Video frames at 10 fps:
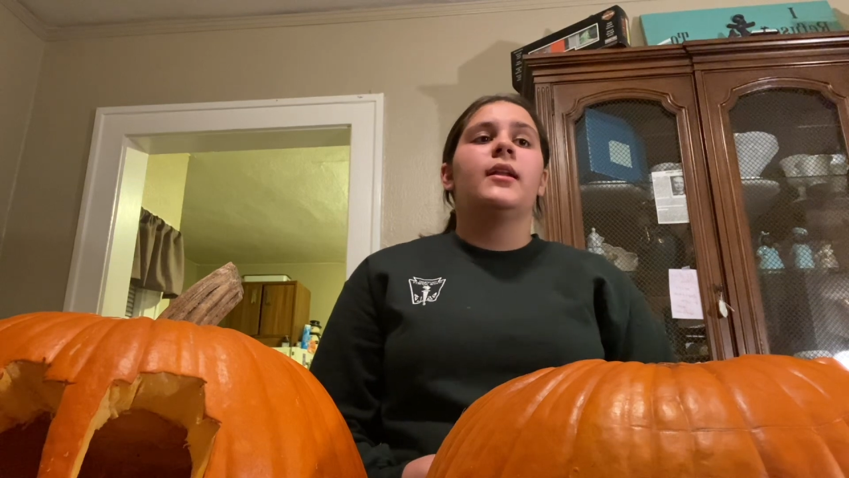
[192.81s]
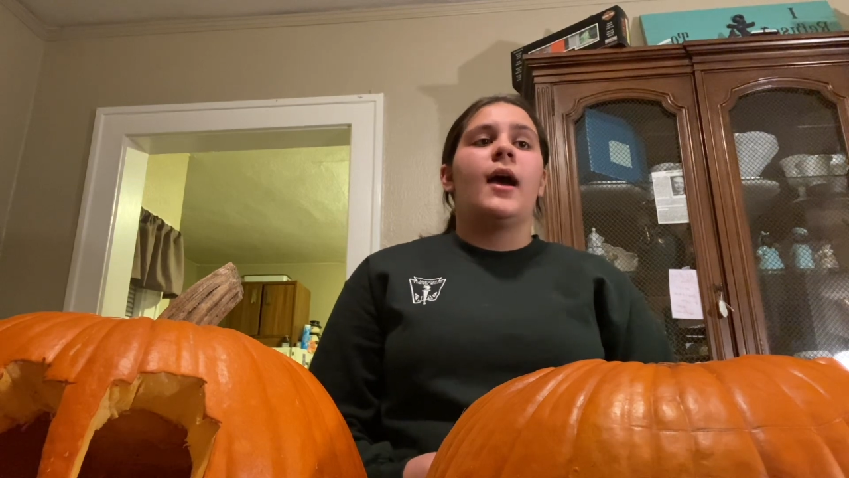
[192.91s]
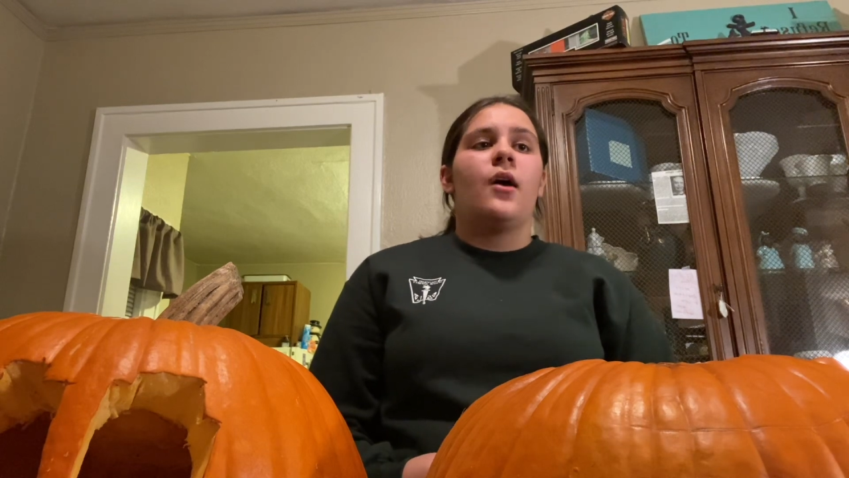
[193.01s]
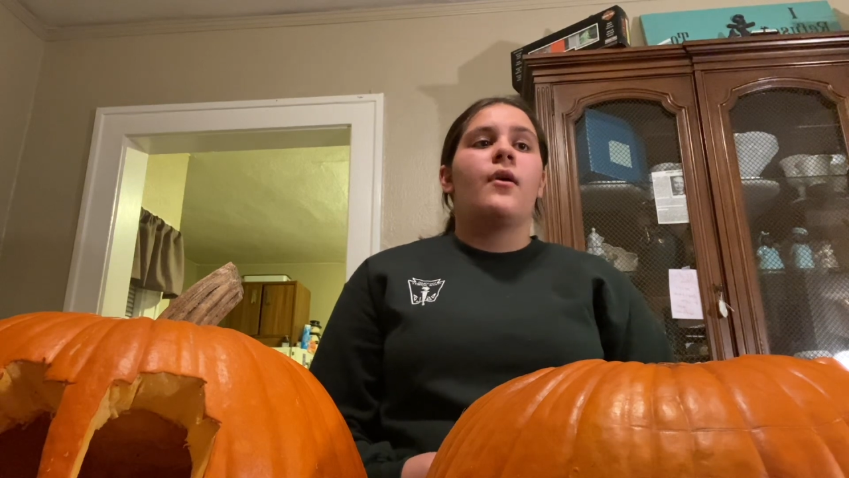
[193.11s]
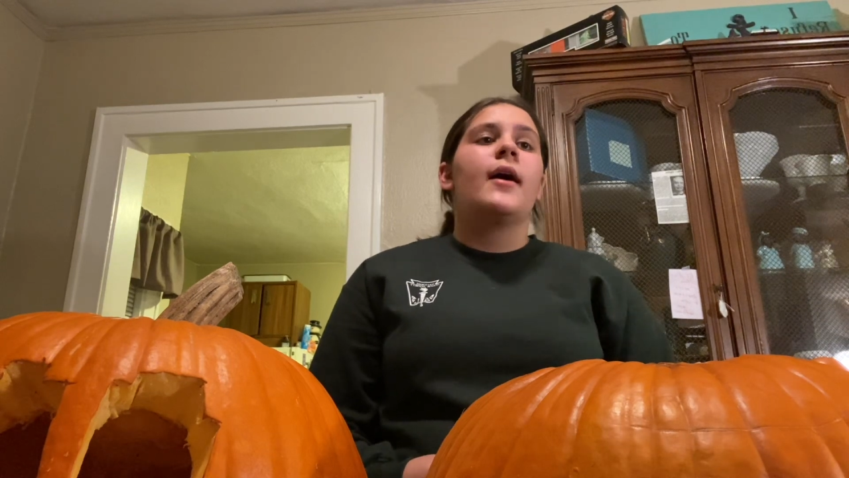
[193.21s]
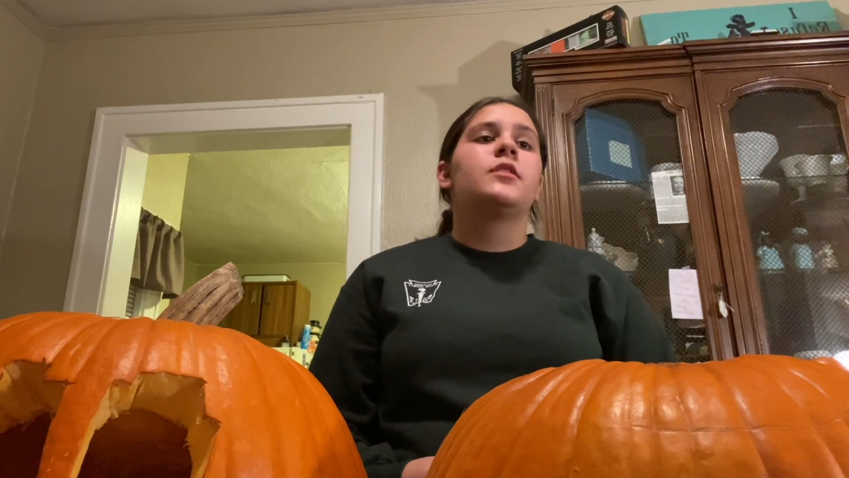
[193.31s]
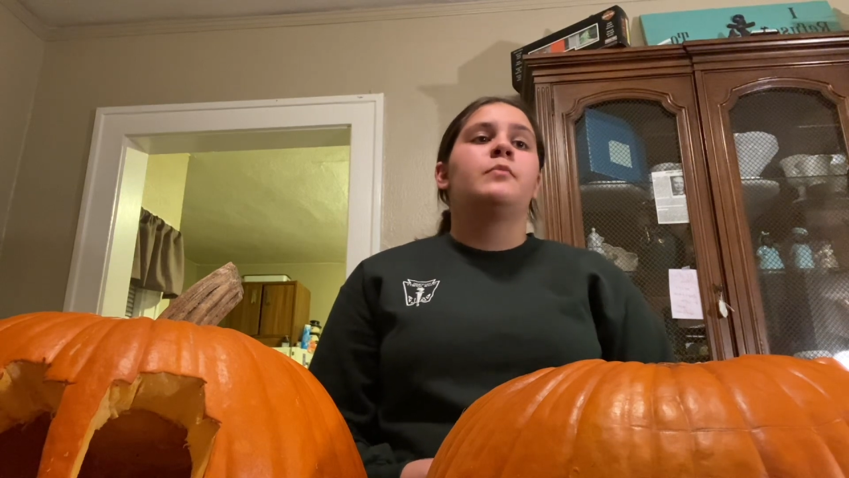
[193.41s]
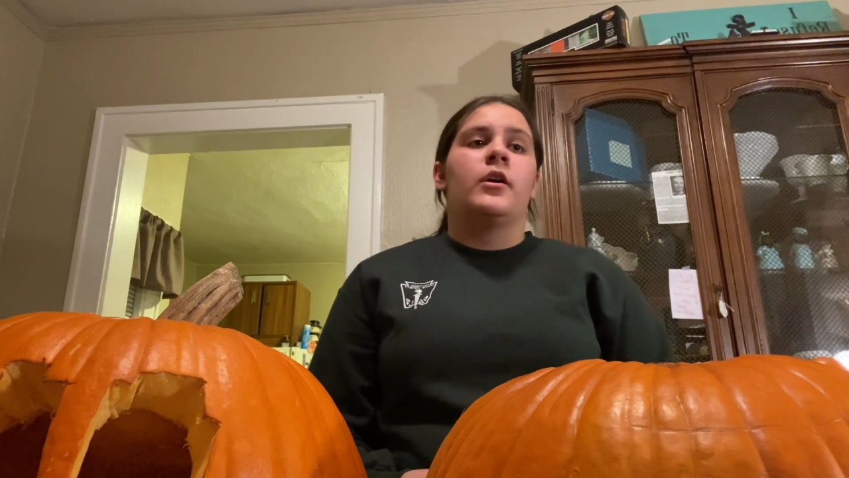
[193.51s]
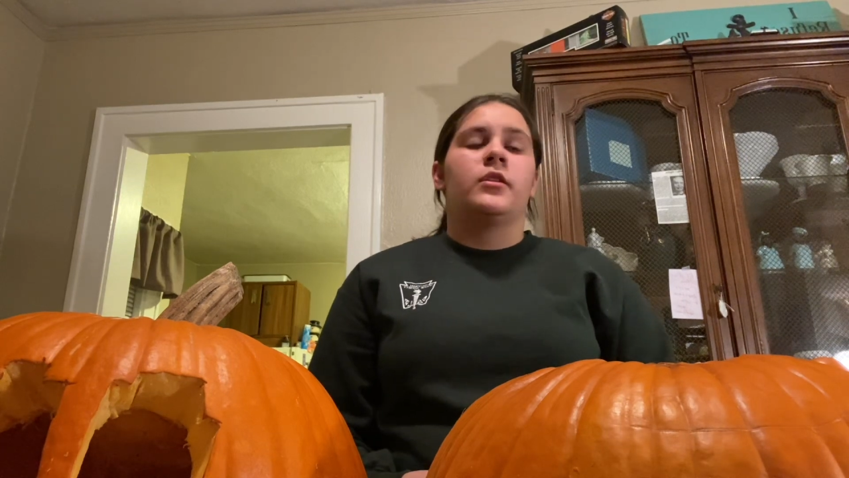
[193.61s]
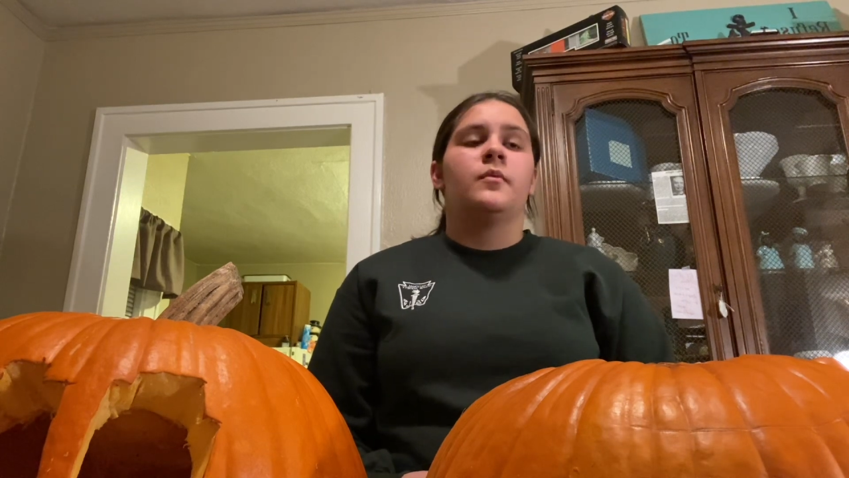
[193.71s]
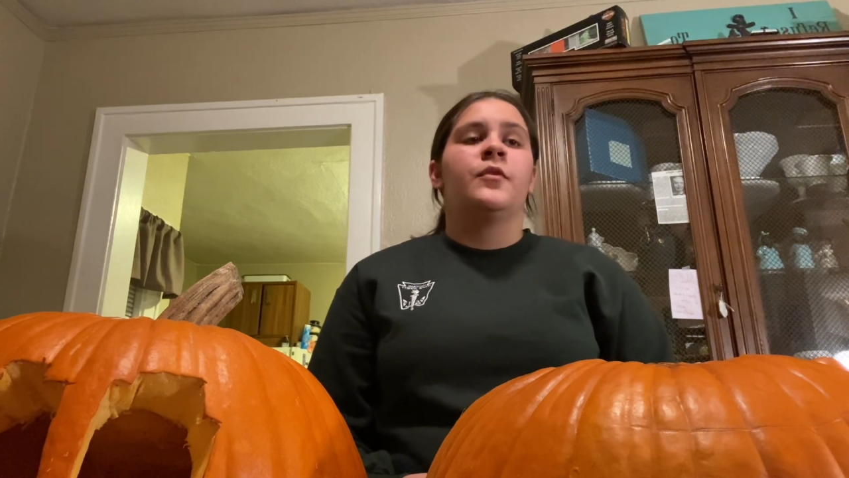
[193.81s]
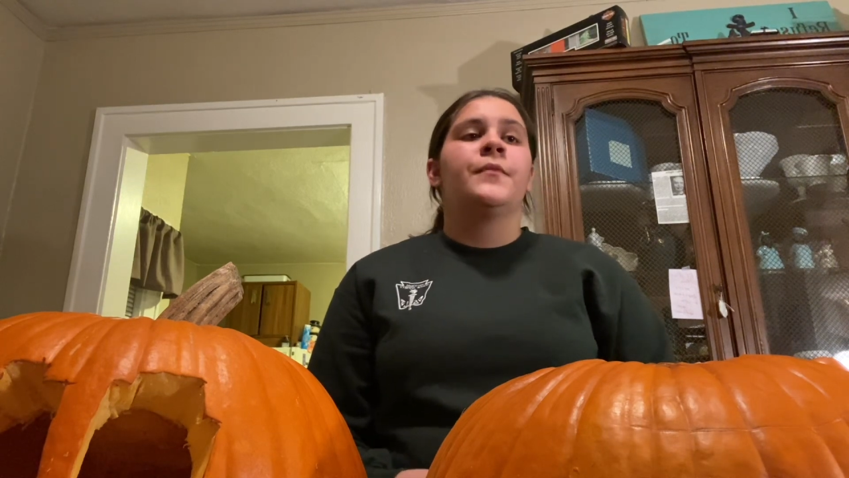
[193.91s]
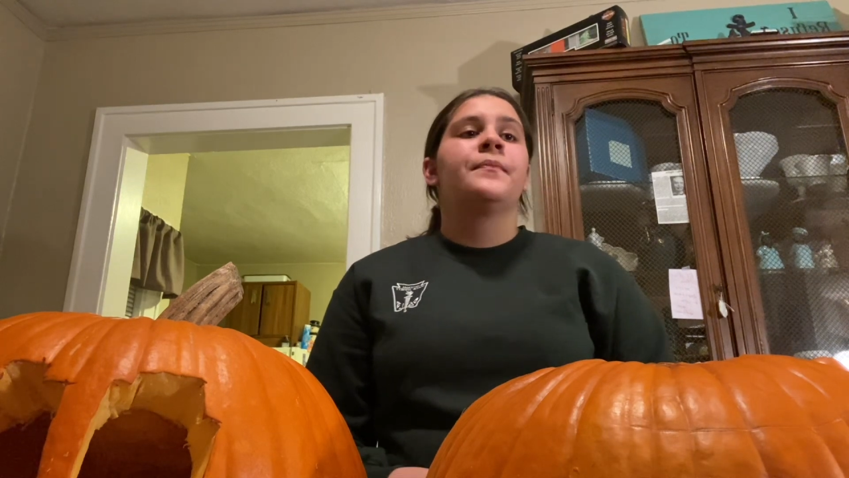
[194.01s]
out as possible.